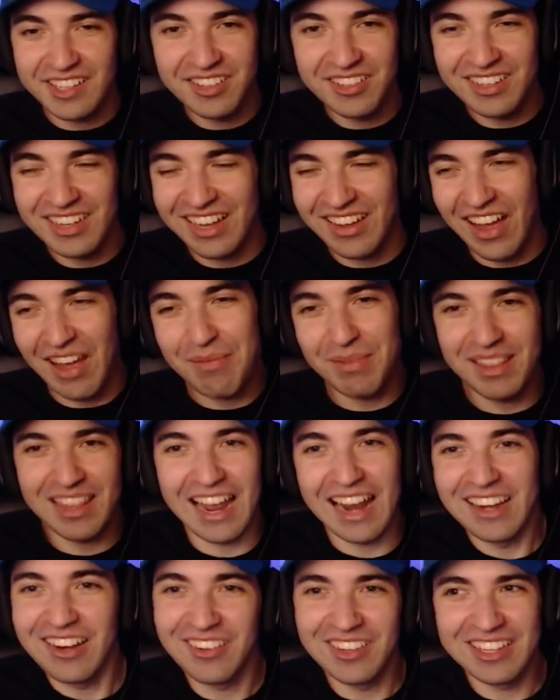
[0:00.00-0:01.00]
They don't, I mean,
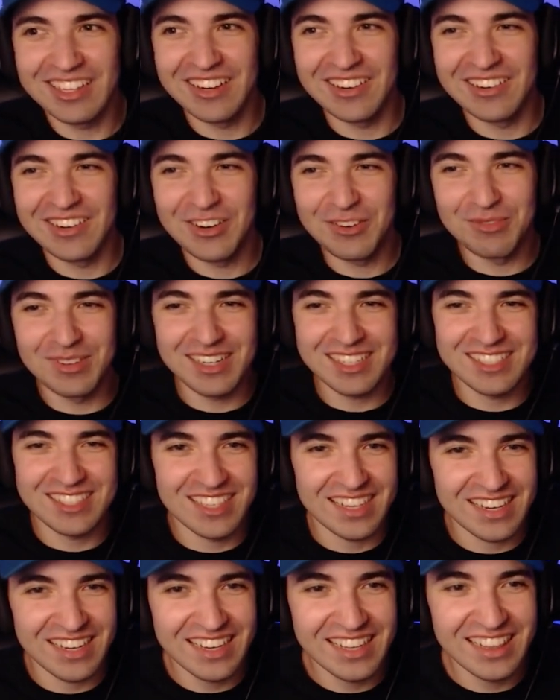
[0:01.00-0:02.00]
I know they don't know Rick's
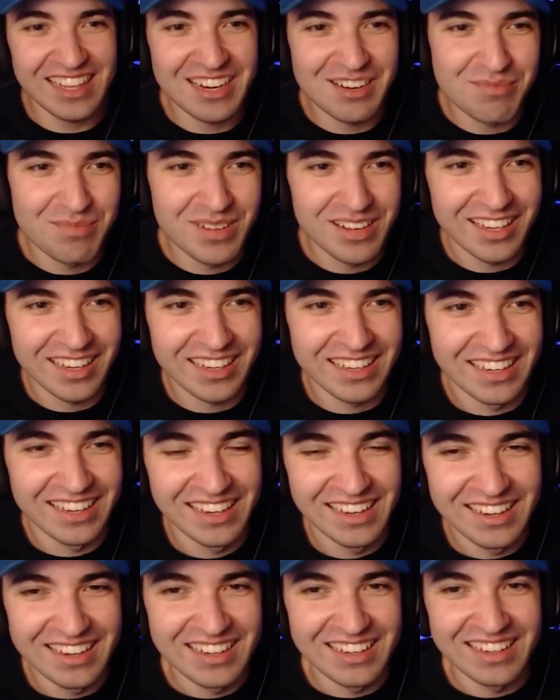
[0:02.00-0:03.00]
in there, but like,
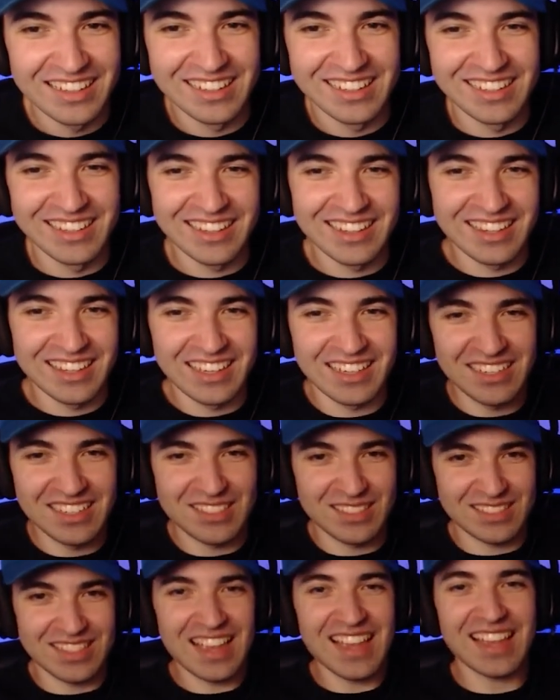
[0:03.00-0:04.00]
they need to
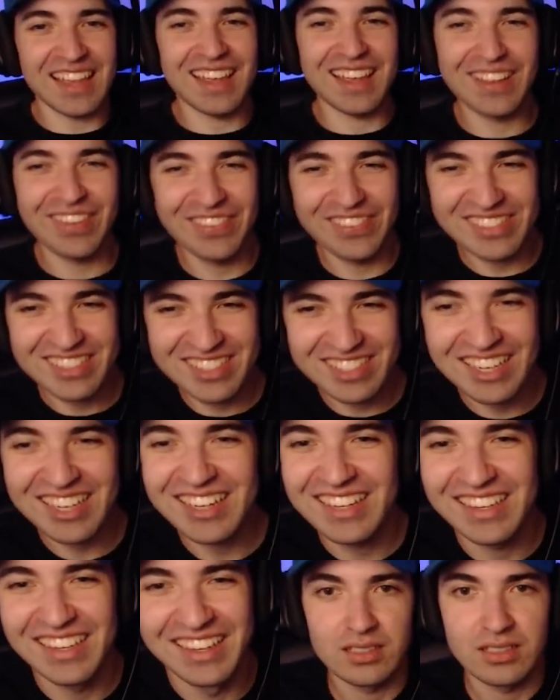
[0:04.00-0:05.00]
stay for a second.